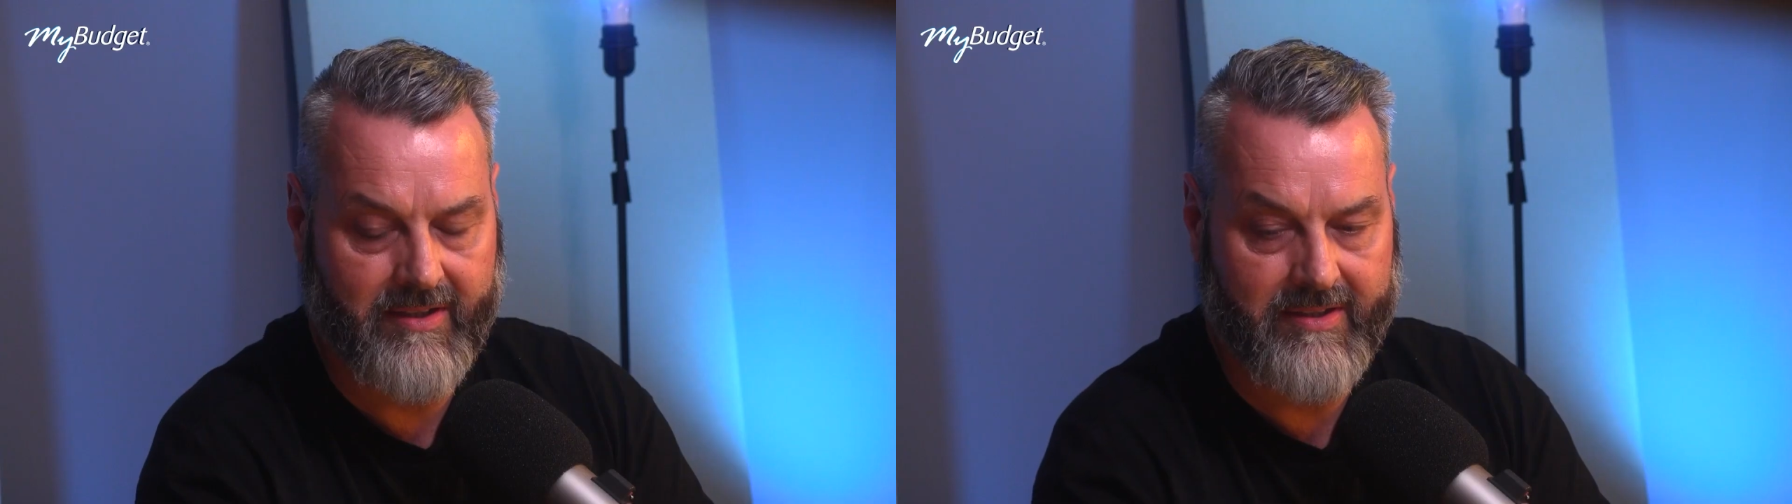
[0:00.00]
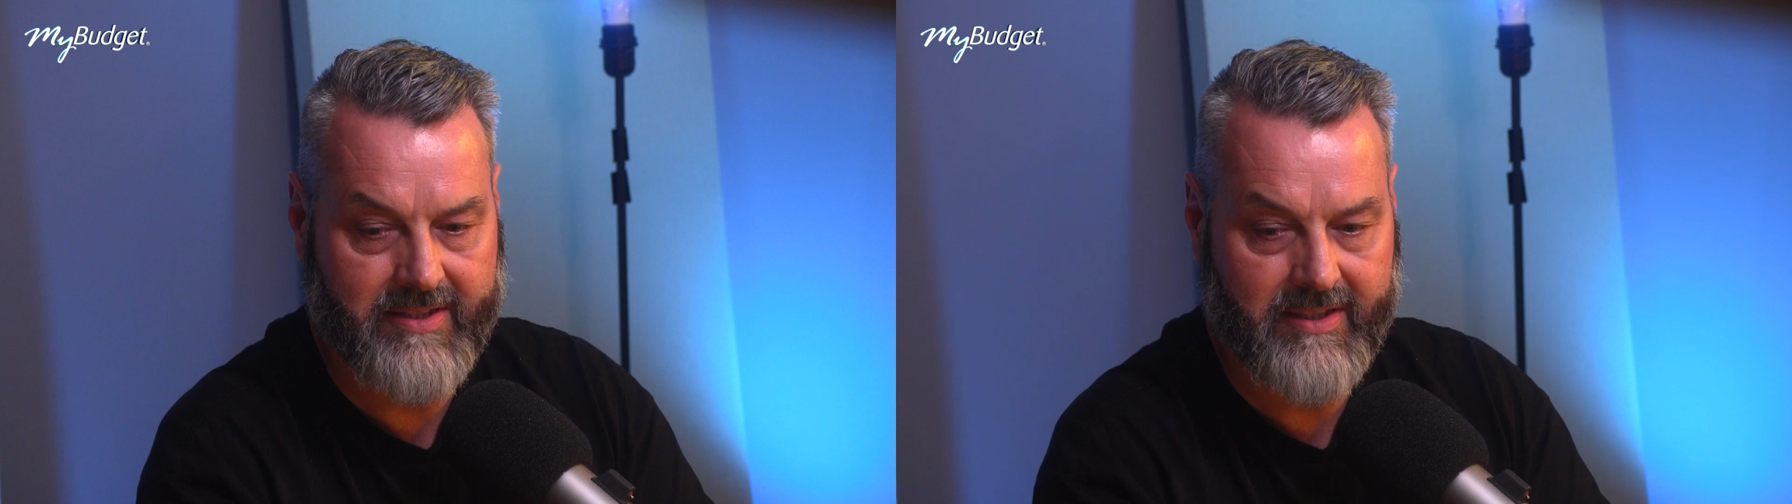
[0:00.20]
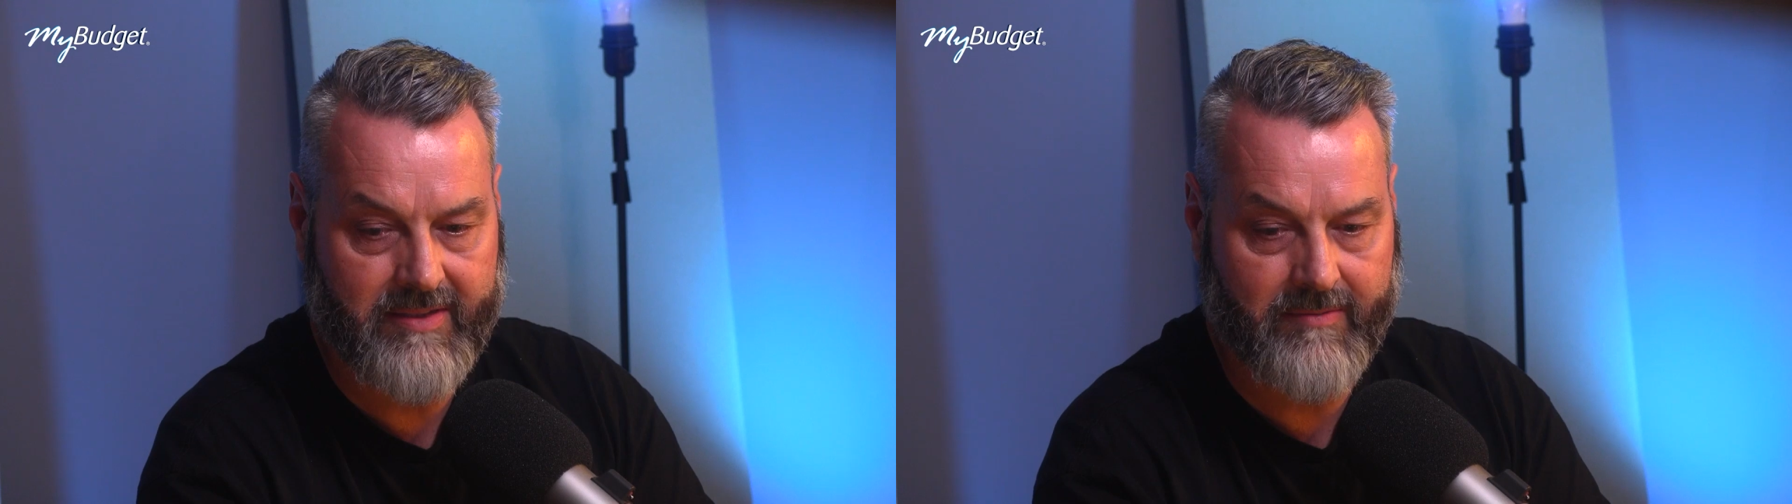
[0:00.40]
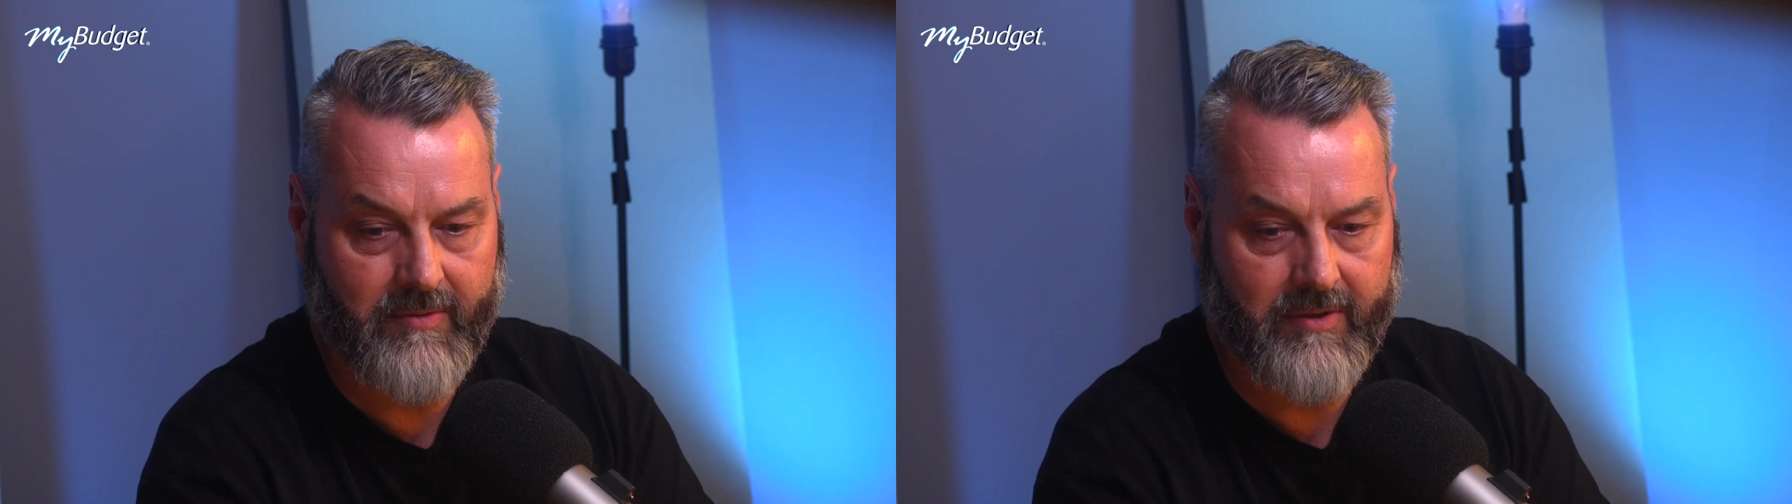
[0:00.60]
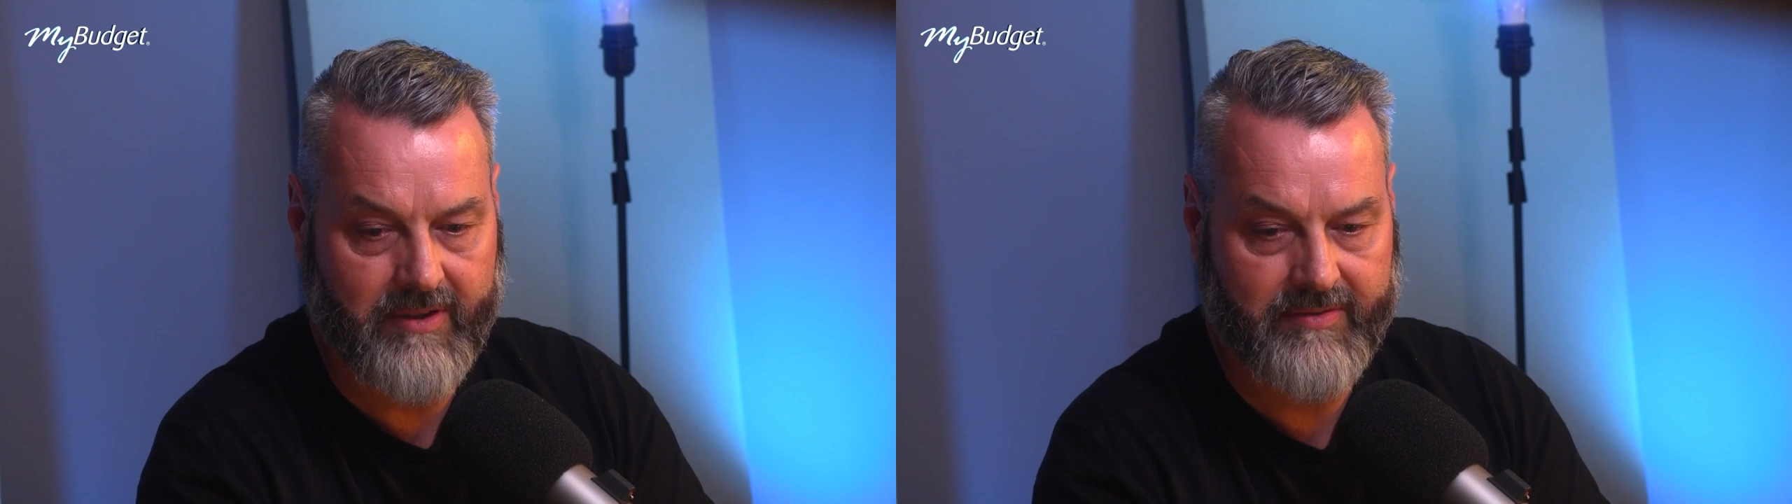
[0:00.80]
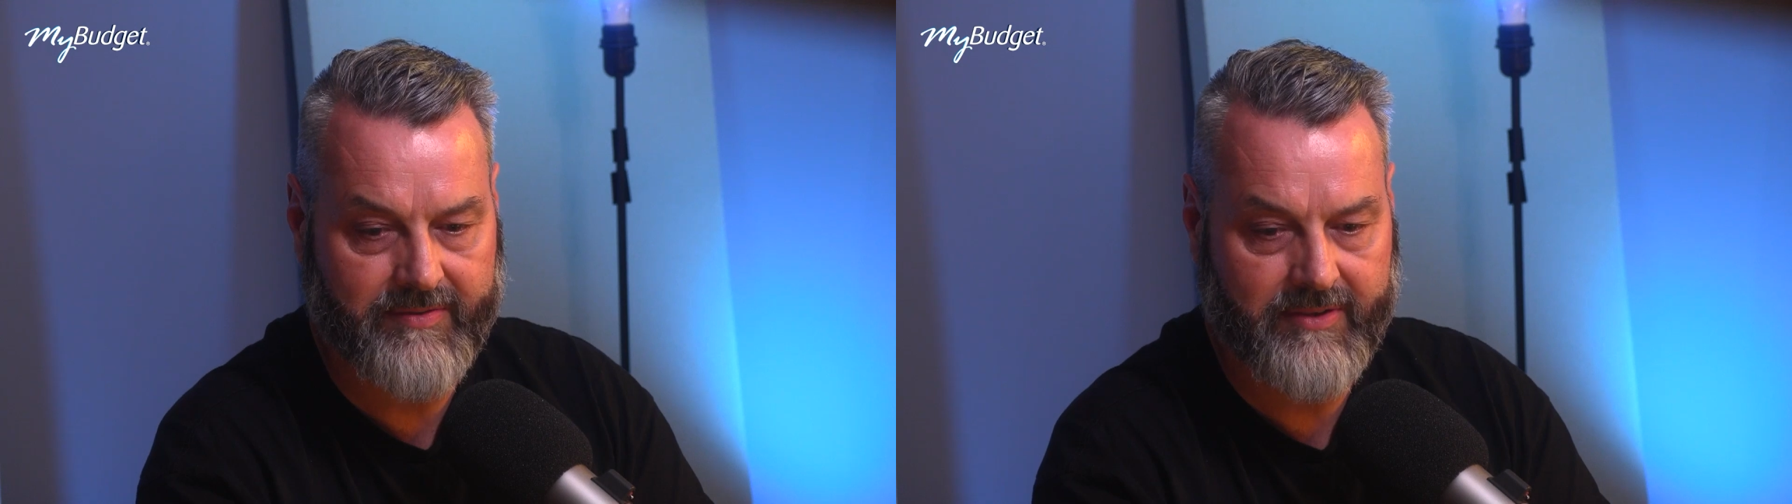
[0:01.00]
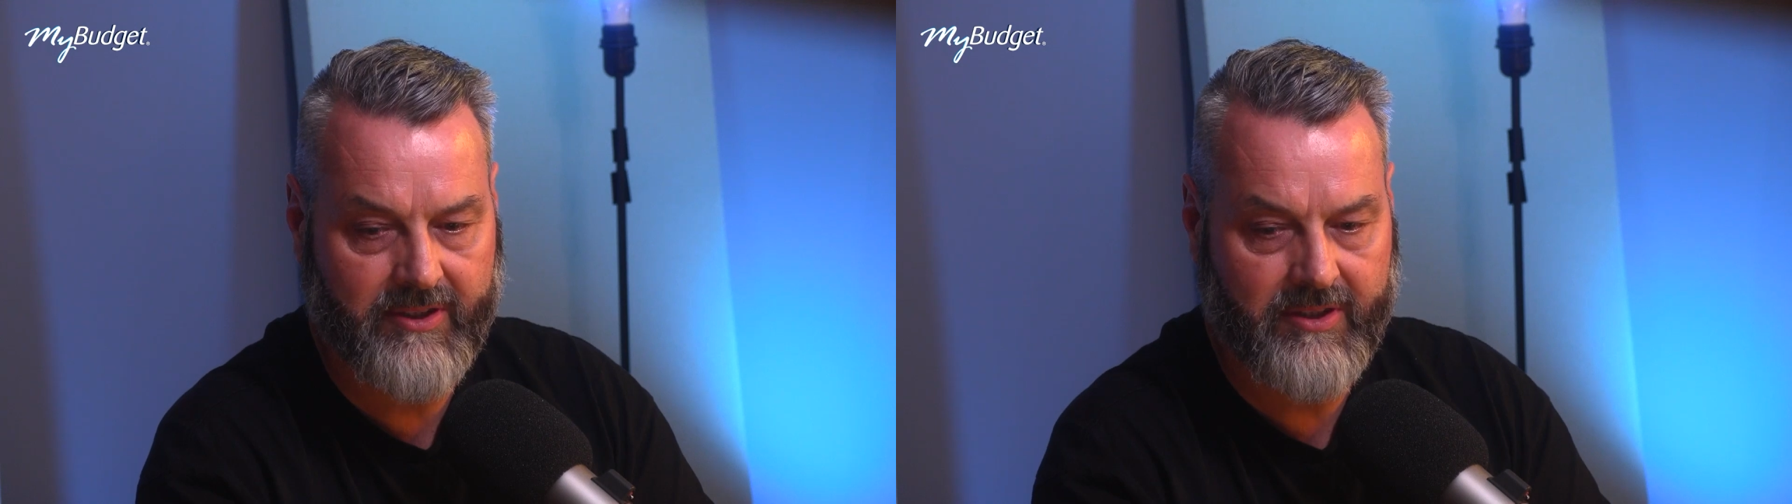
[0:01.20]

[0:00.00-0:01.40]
I said to my wife,